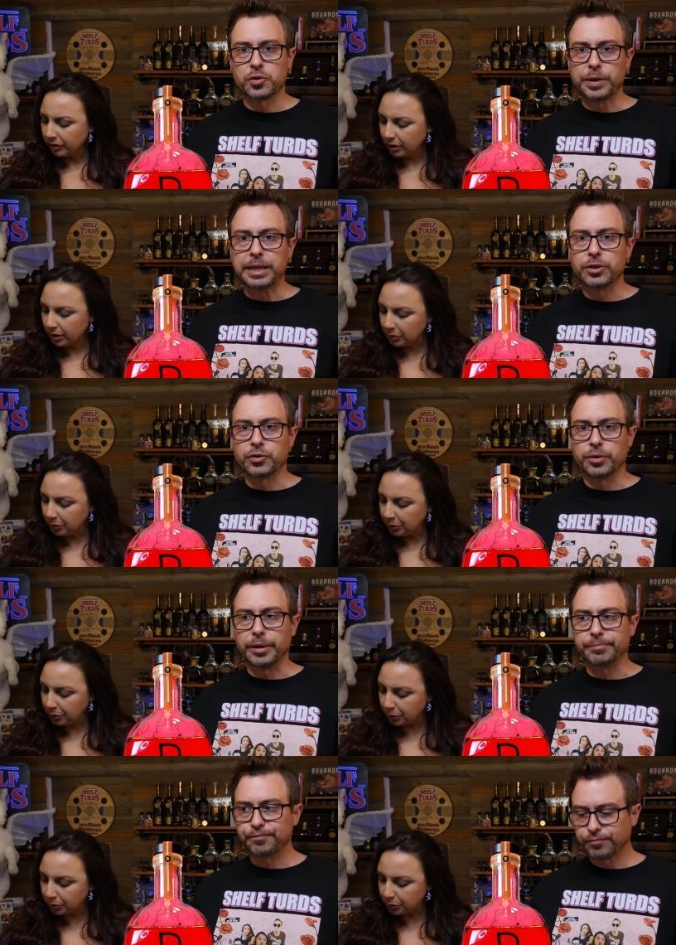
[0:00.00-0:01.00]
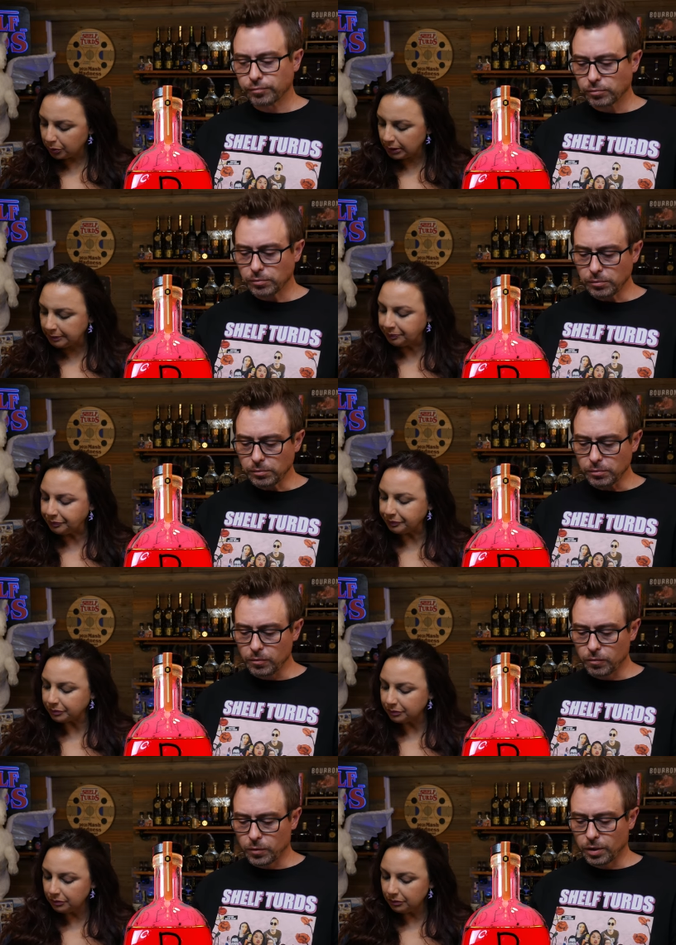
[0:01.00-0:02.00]
Speaker 1: wheated train.
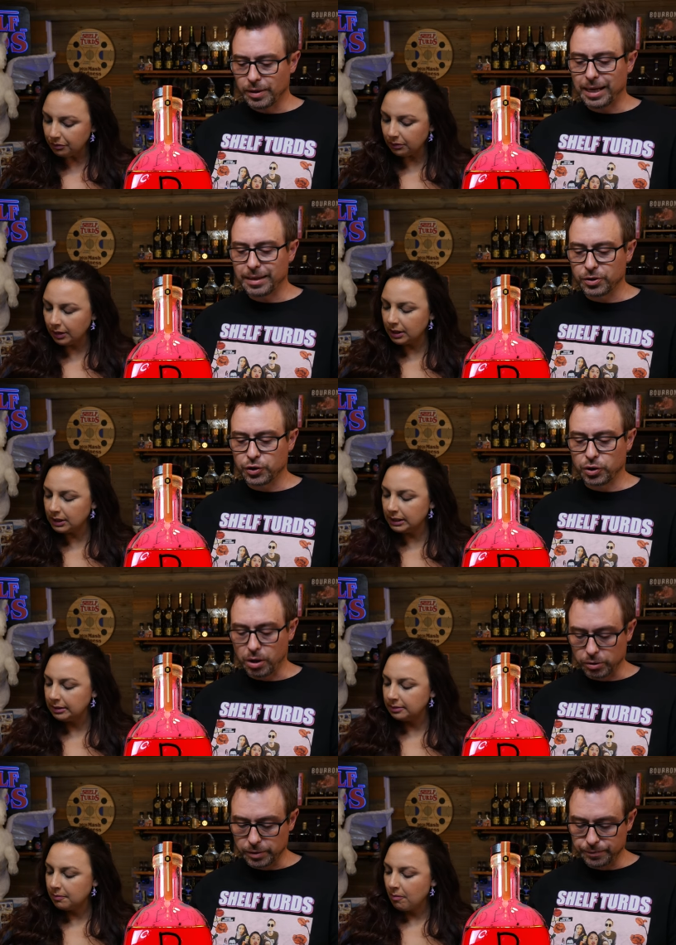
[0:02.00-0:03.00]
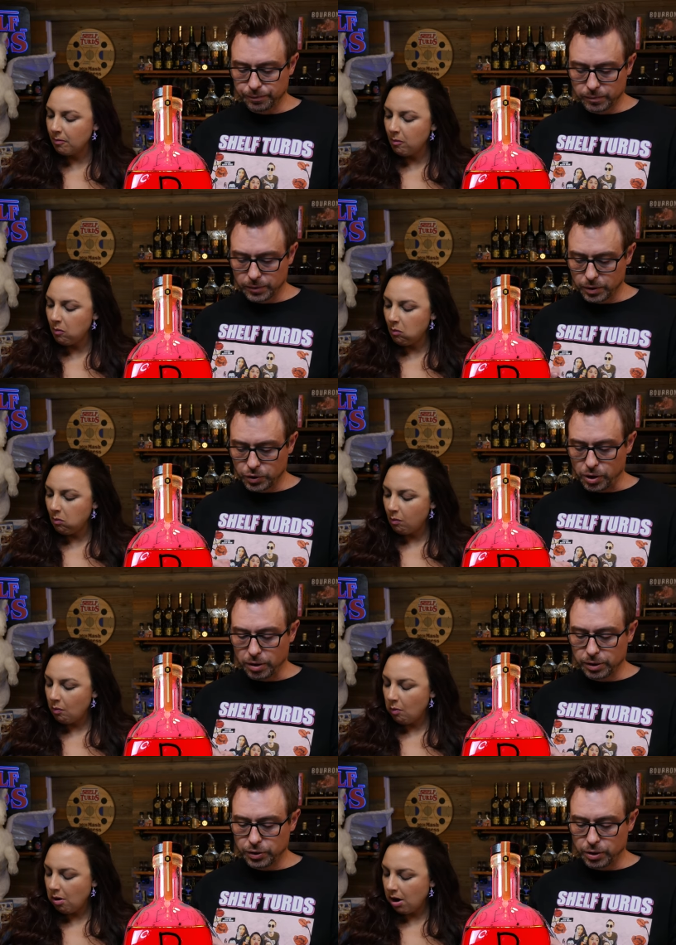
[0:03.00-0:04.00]
That is chocolate.
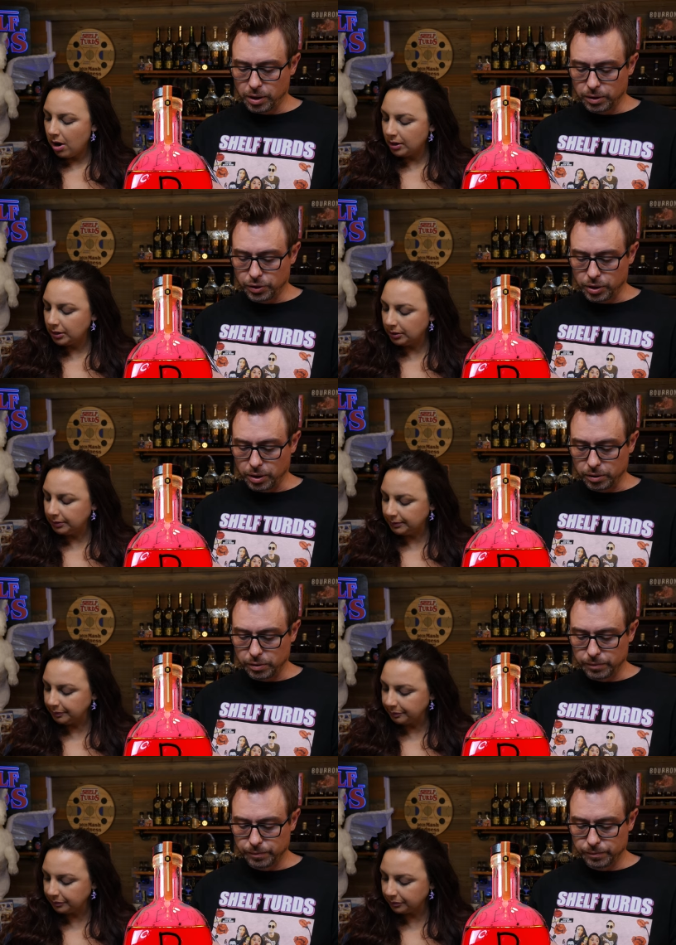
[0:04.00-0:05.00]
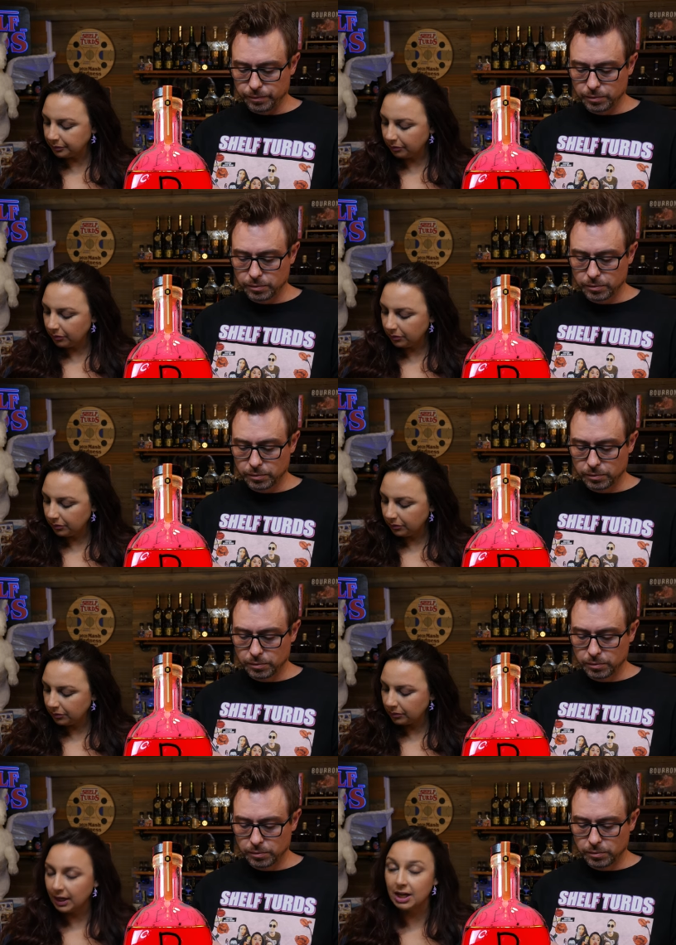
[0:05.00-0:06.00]
Chocolate, chocolate, chocolate.
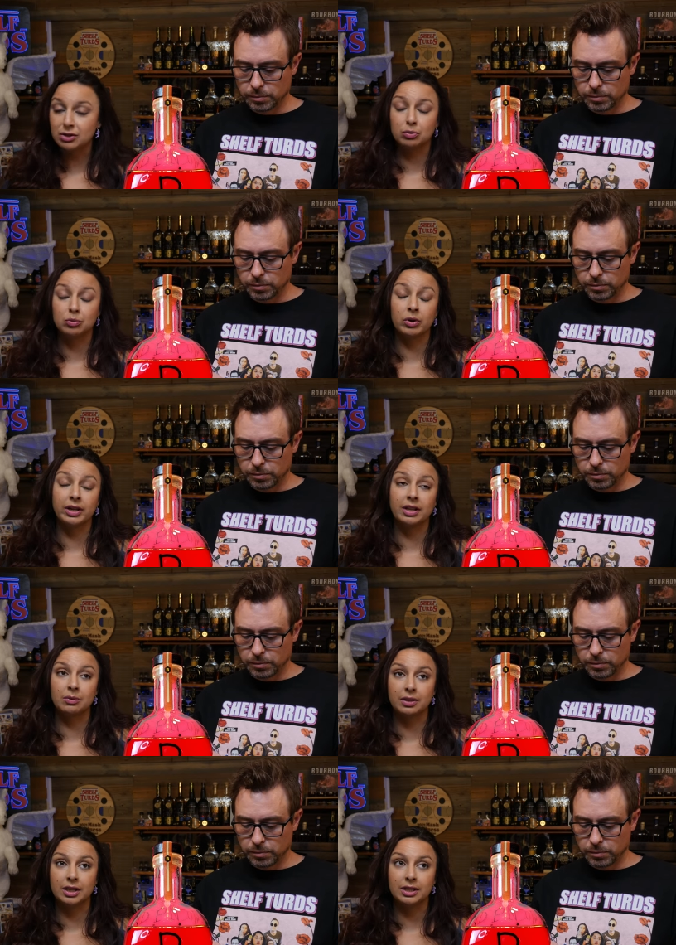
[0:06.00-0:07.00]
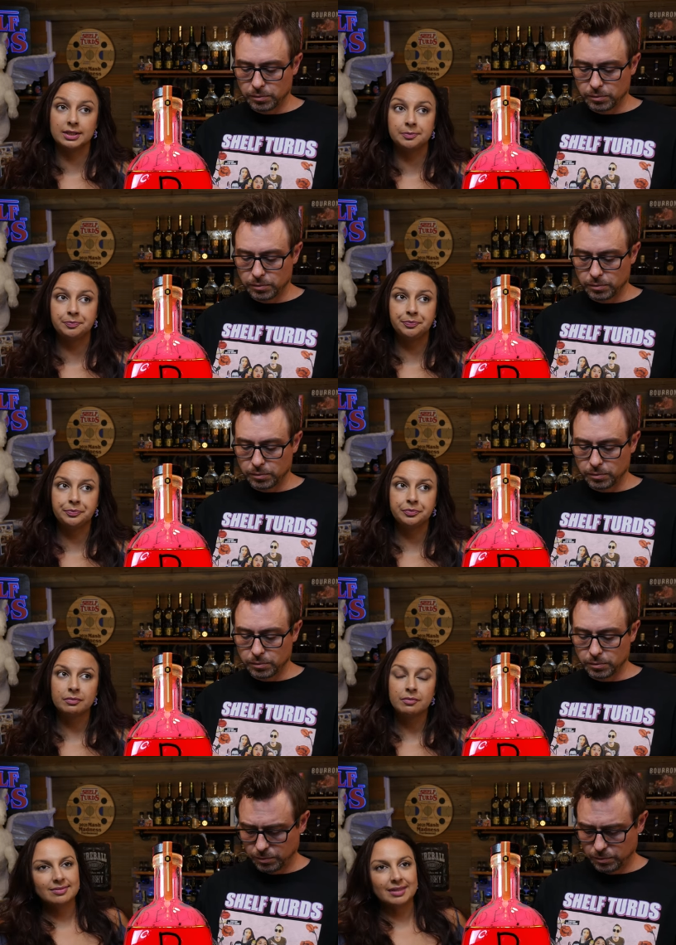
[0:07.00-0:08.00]
Speaker 2: That's really, really good.
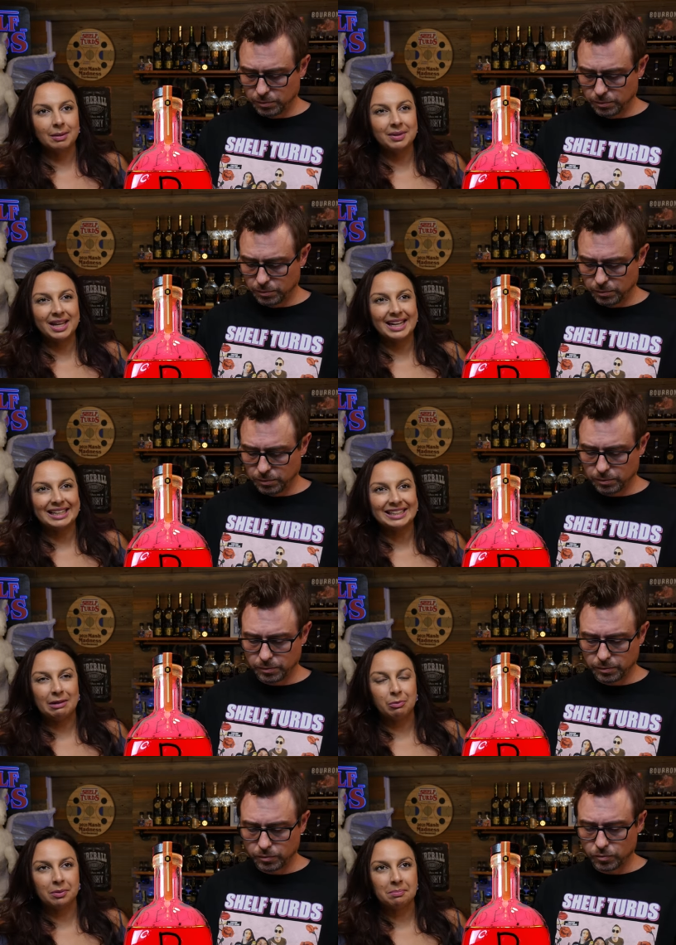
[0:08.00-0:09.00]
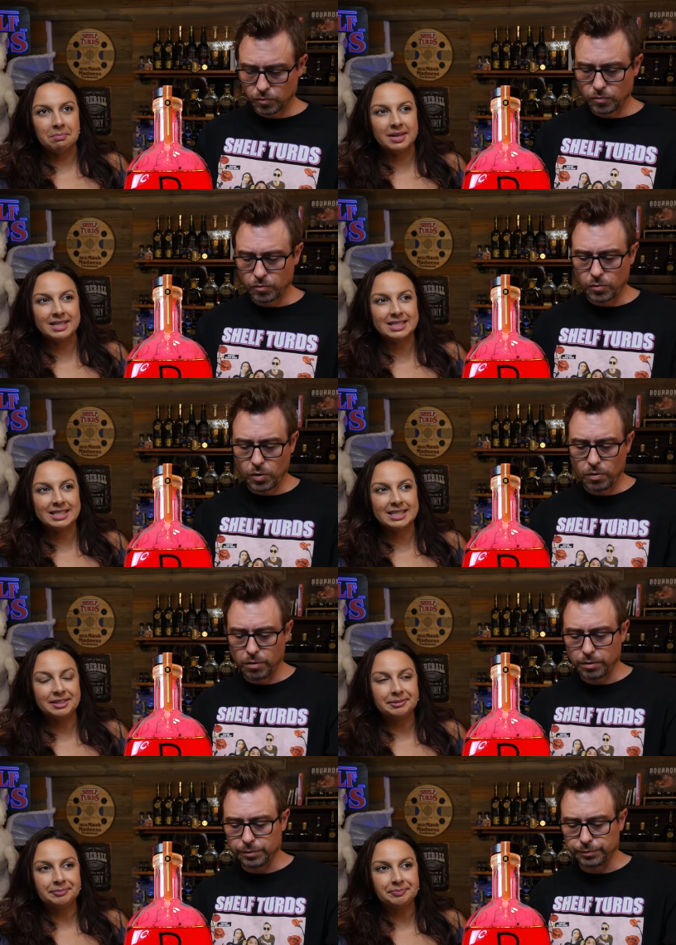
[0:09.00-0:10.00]
I'm getting a lot more mint.
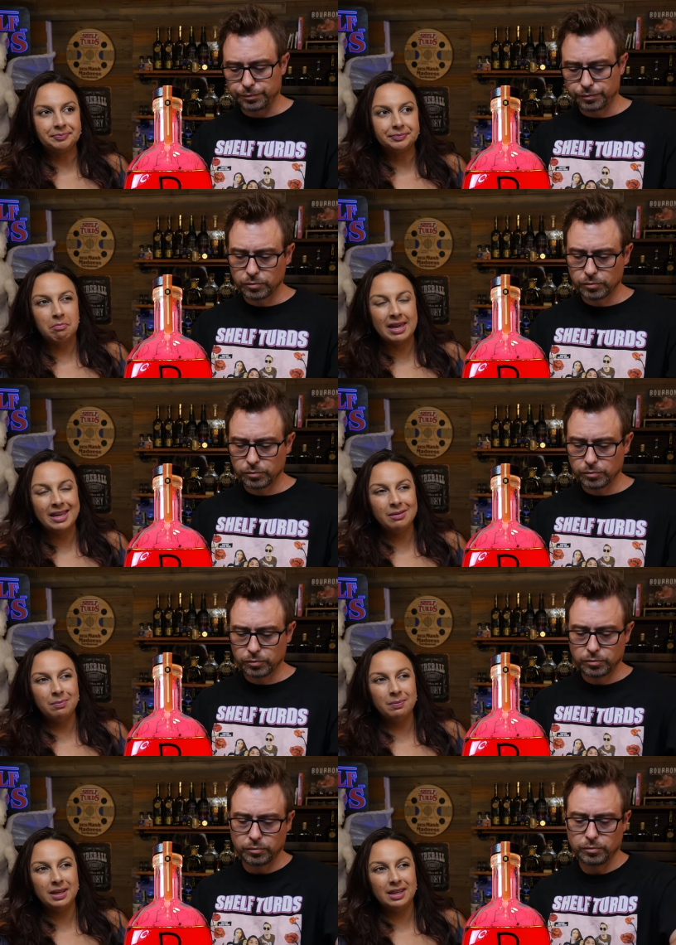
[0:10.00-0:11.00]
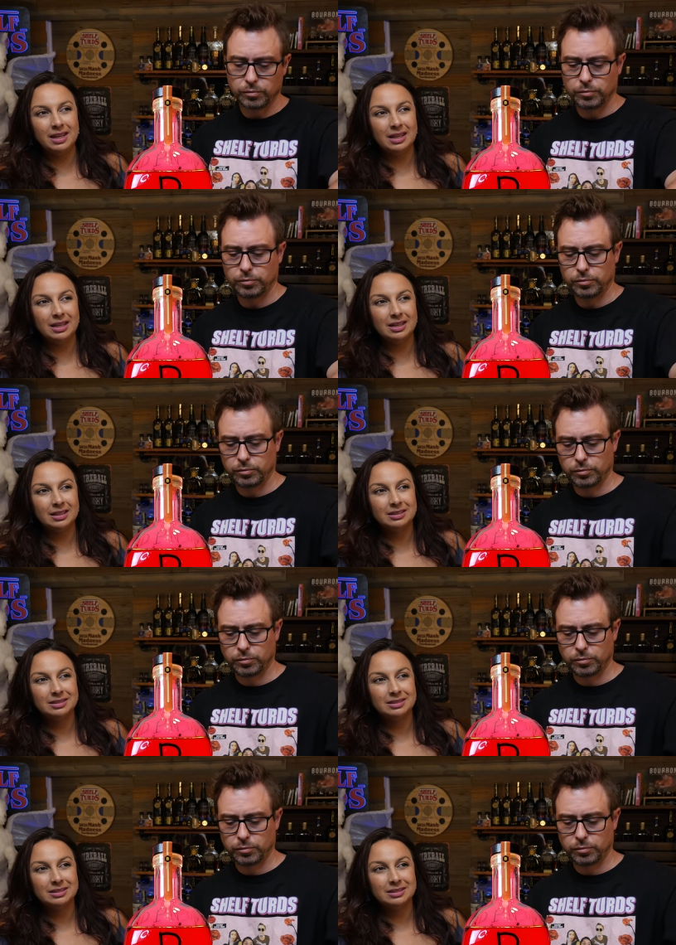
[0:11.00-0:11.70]
Maybe,